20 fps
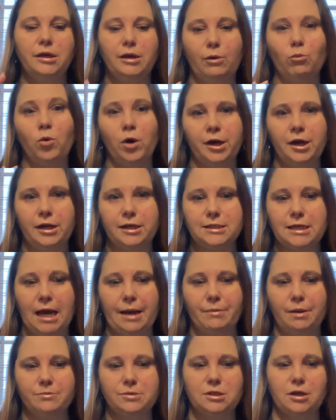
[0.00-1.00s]
one at a
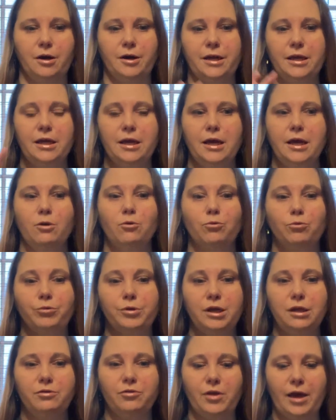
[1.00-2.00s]
time, I'm sorry.
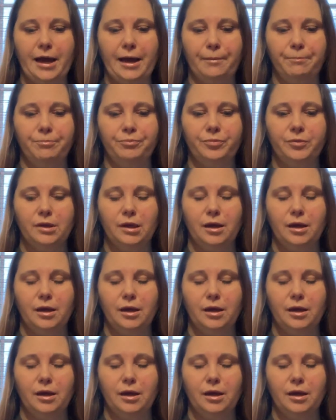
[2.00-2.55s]
Read them.